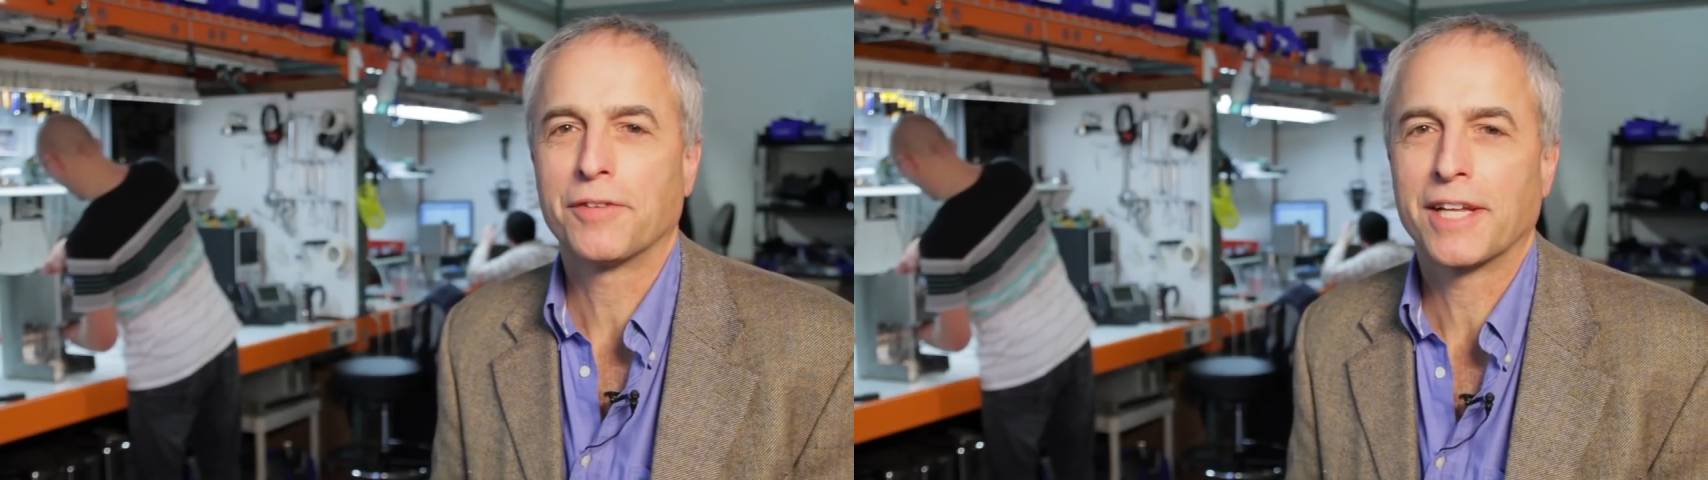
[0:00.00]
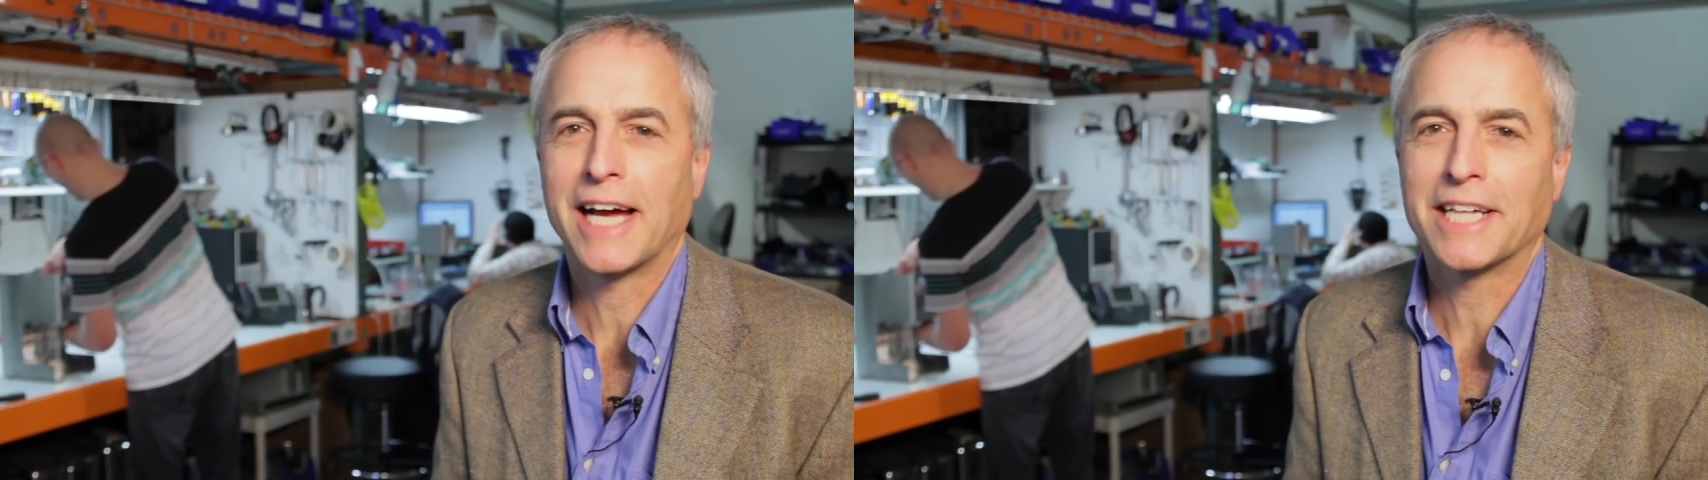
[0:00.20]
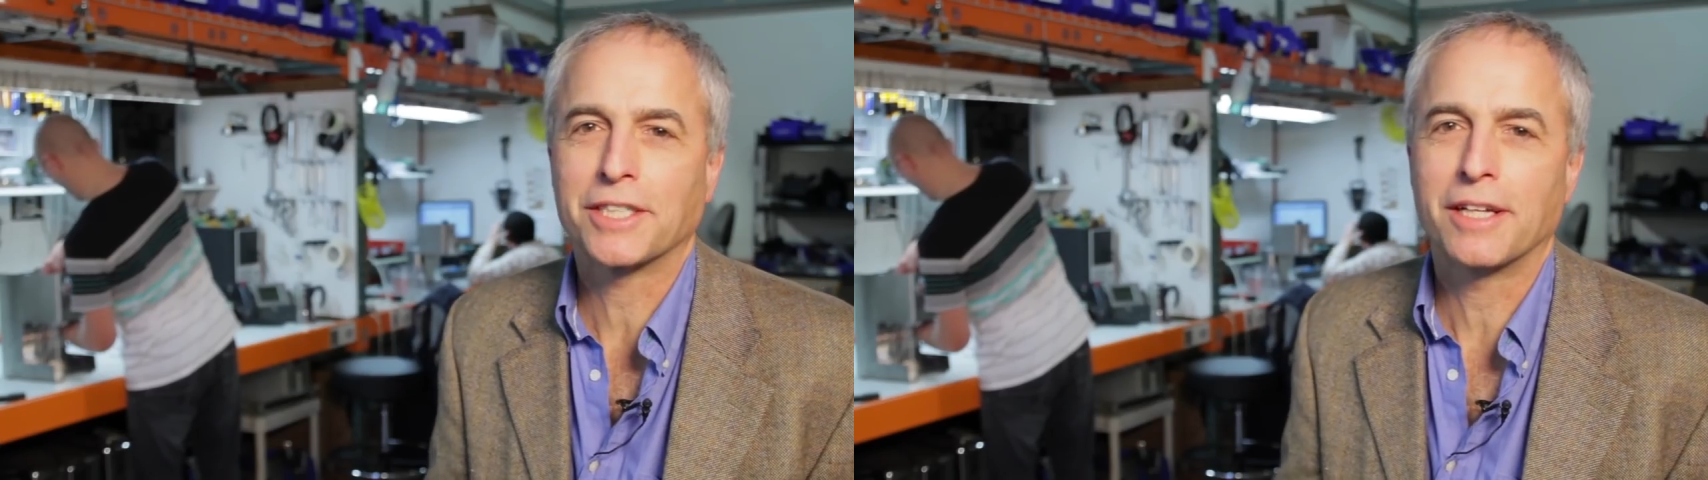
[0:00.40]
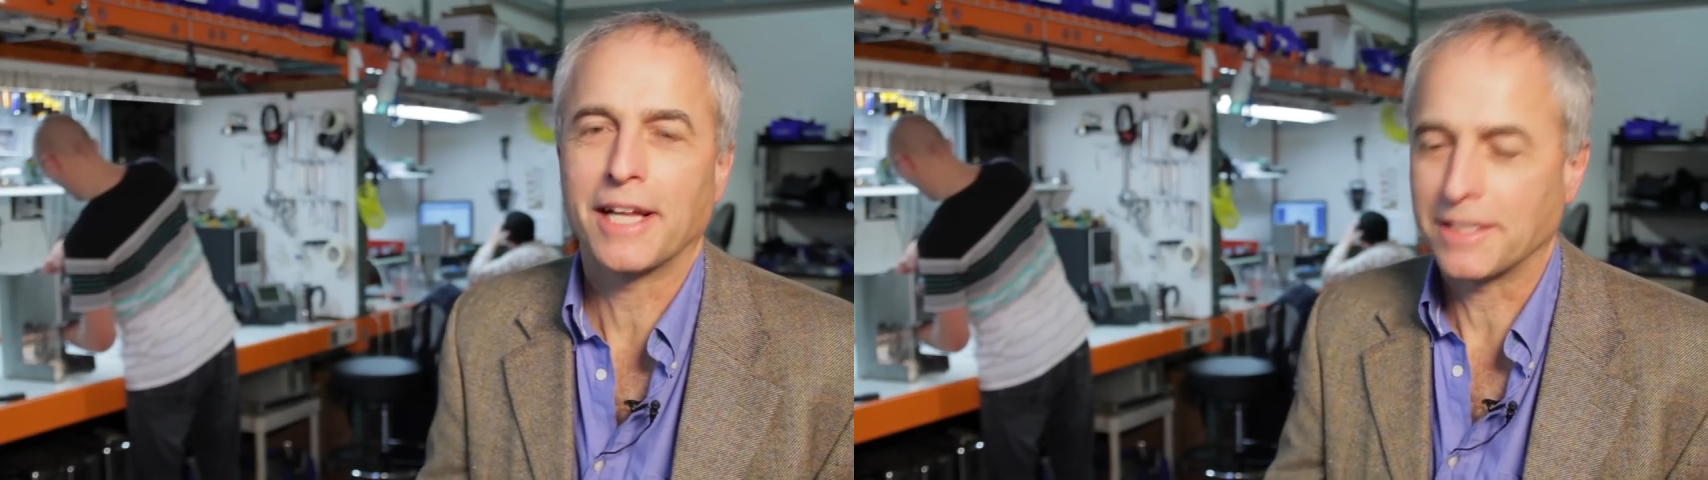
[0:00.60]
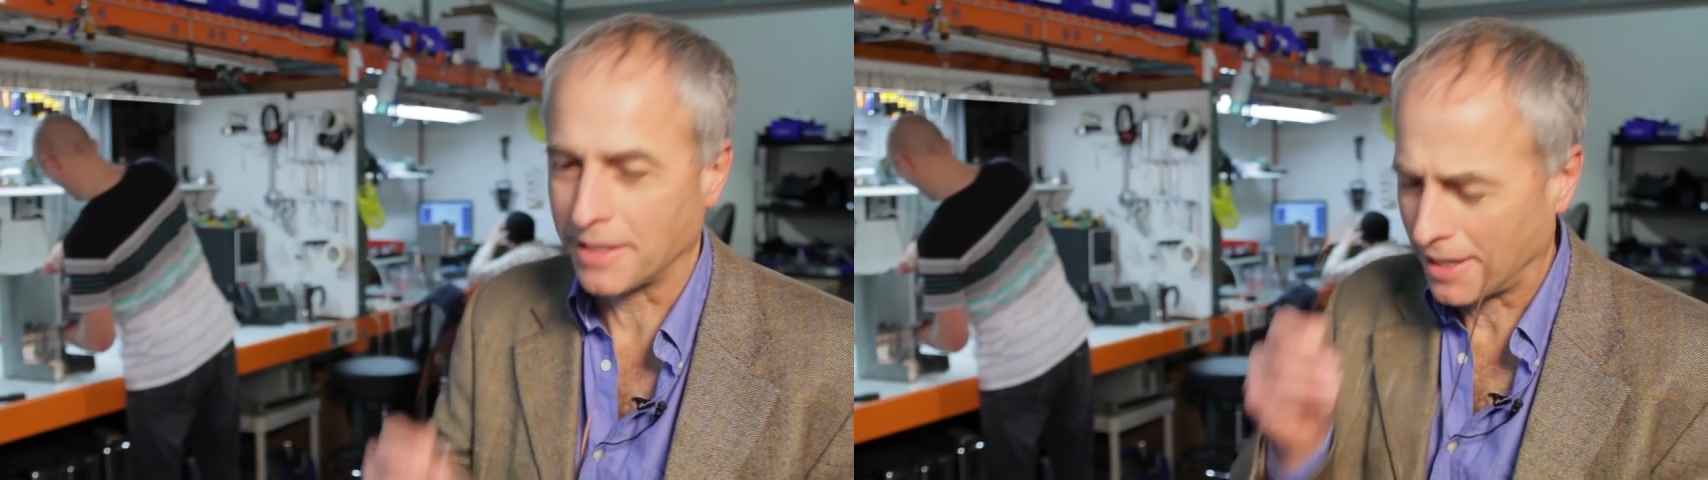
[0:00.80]
for the Gaggia
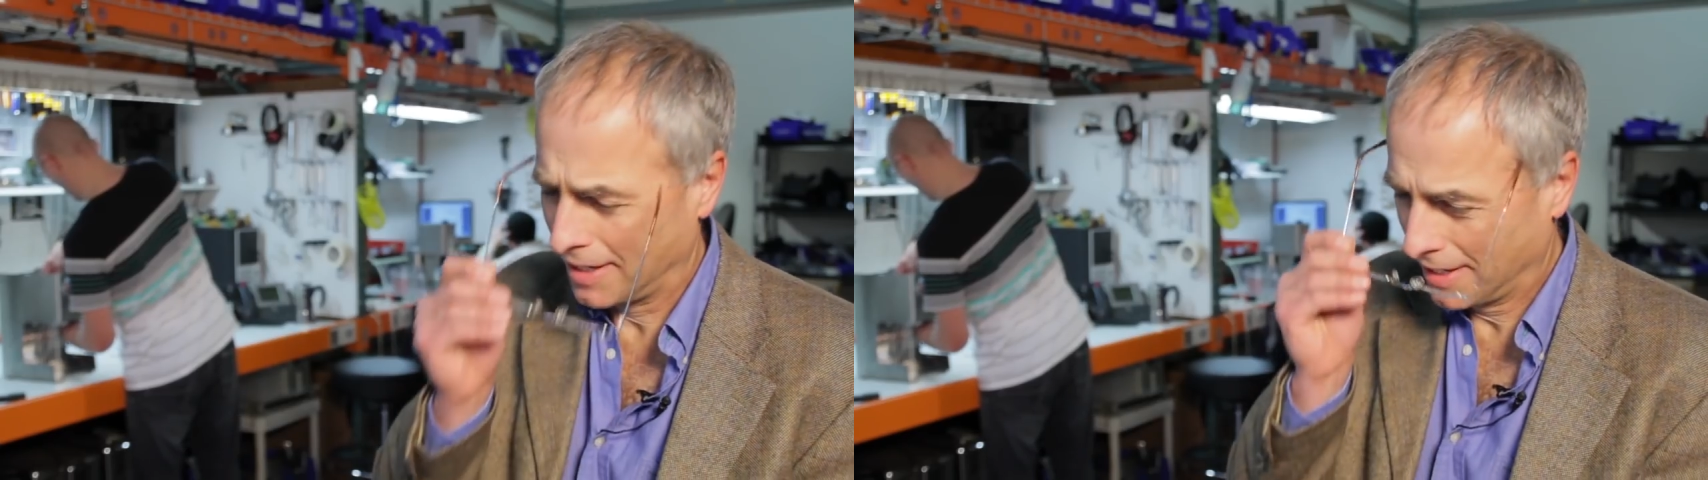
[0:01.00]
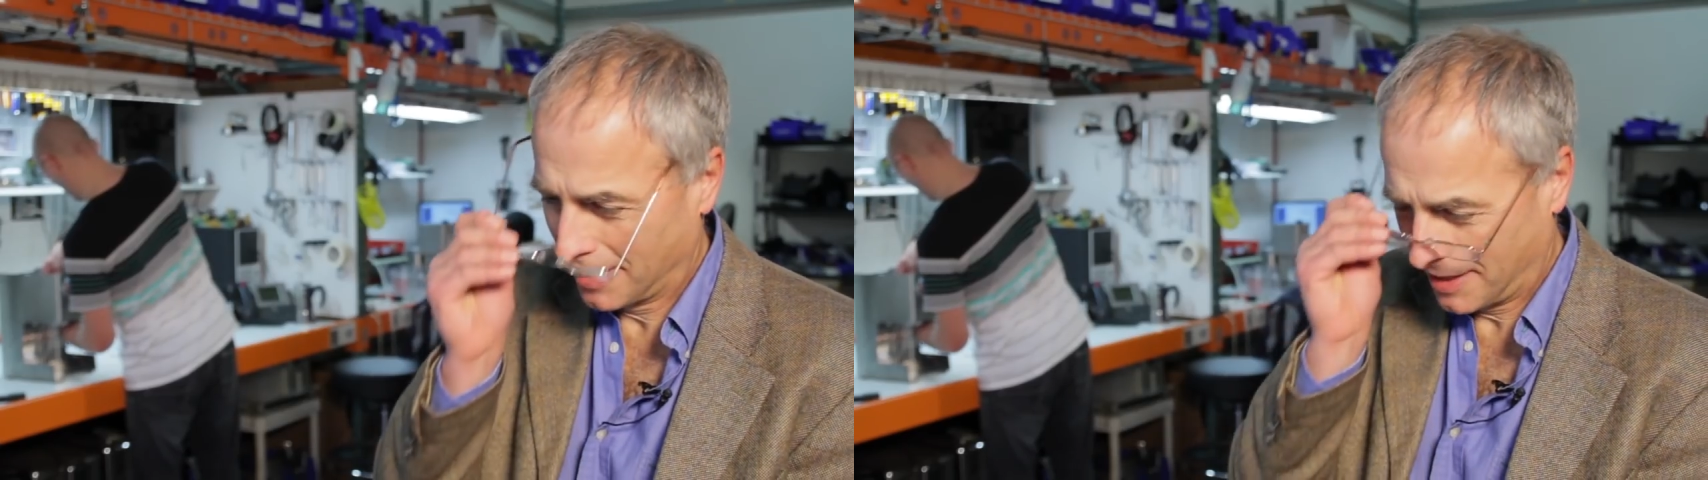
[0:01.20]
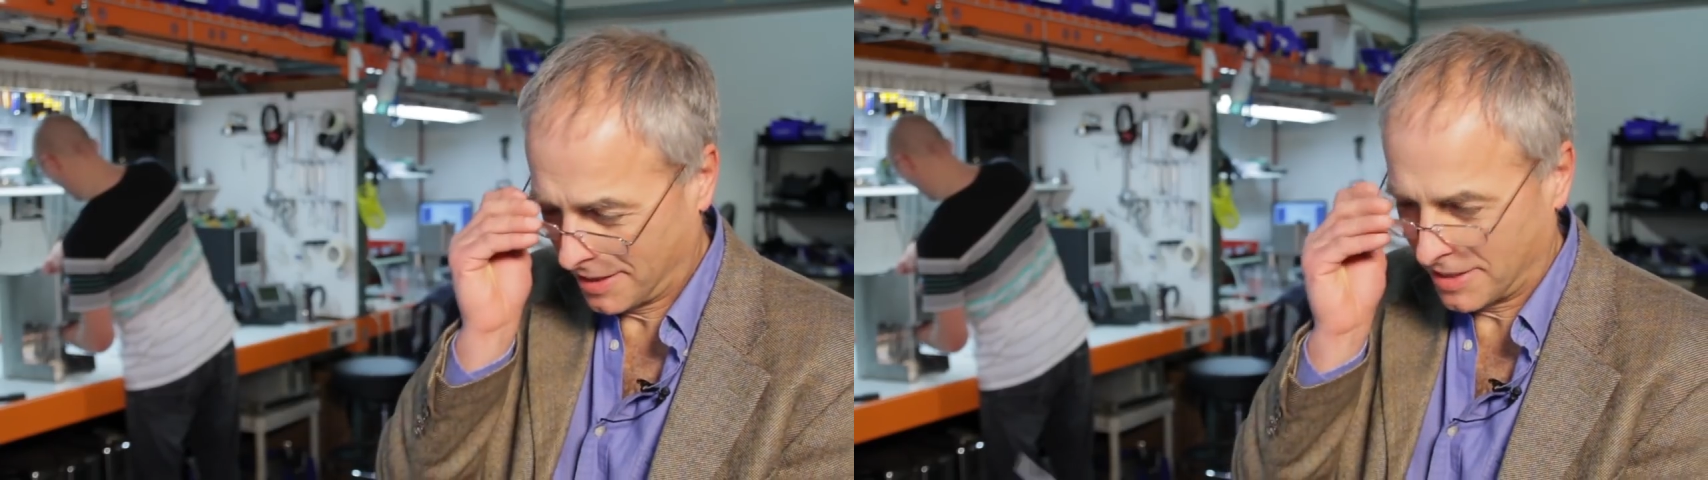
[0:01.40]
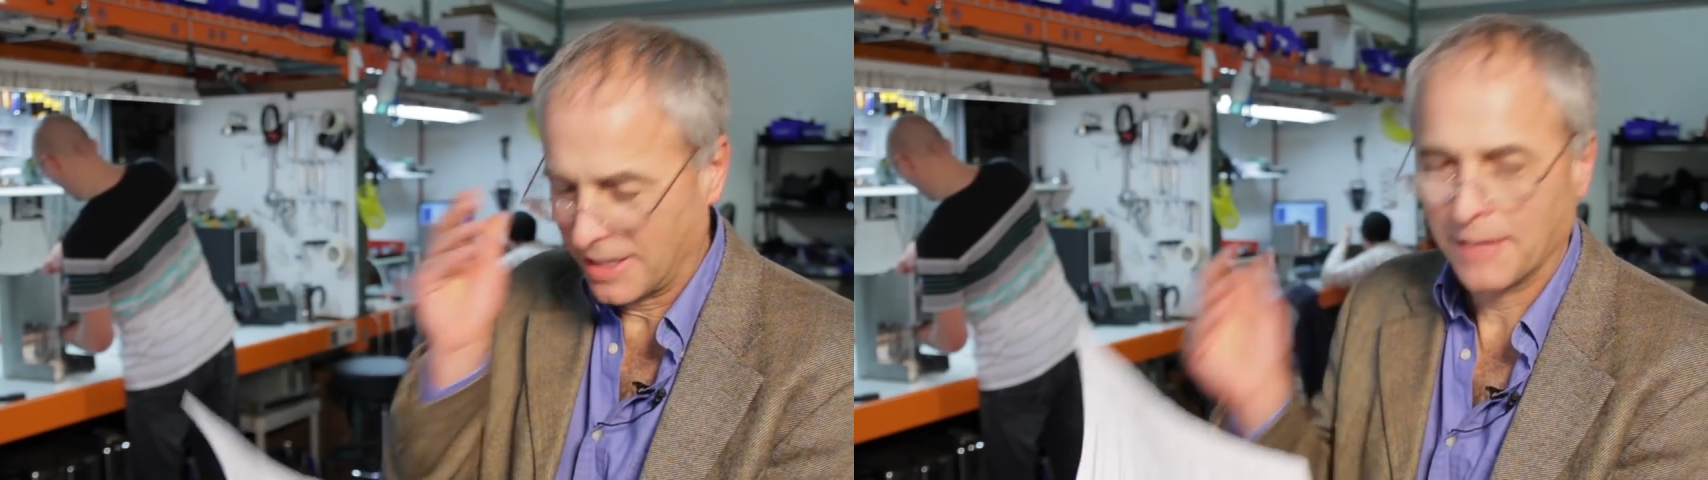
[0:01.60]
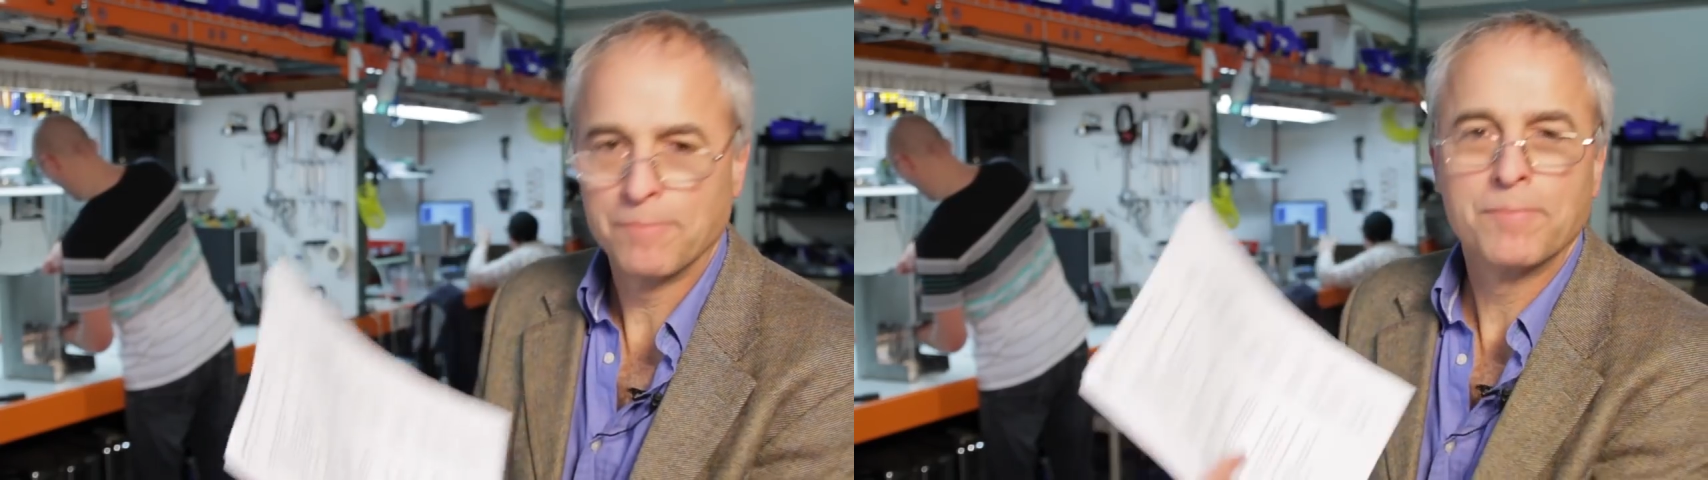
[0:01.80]
Classic. It's,
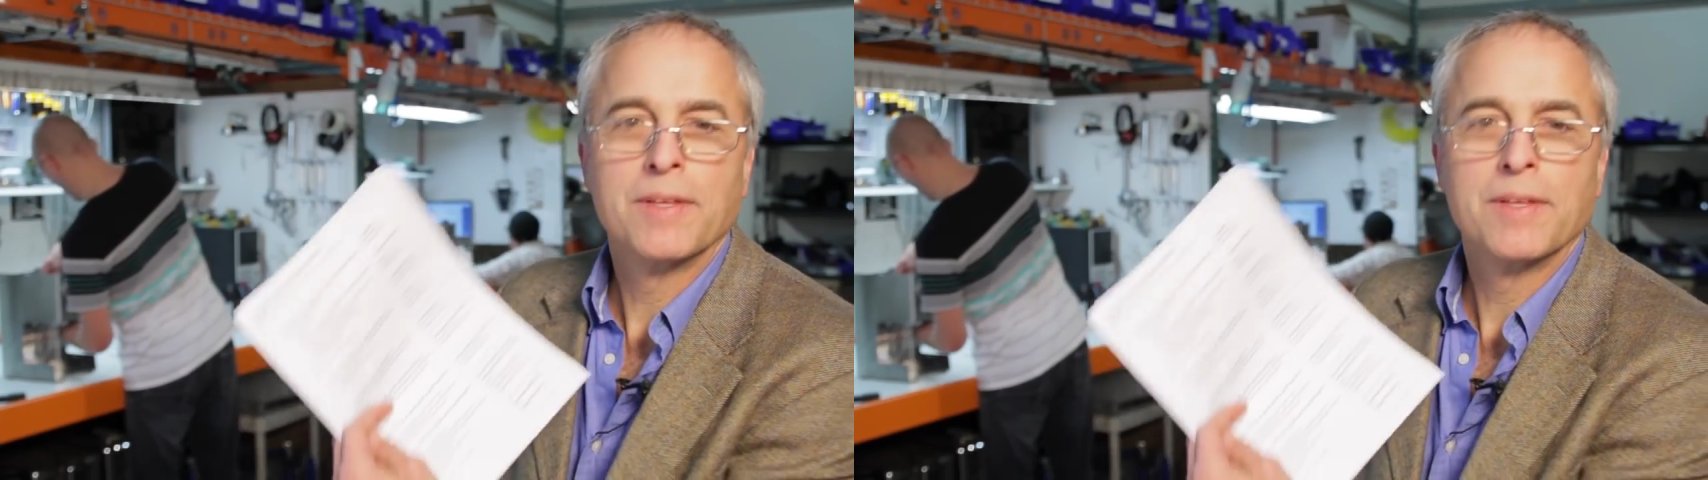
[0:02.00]
uh,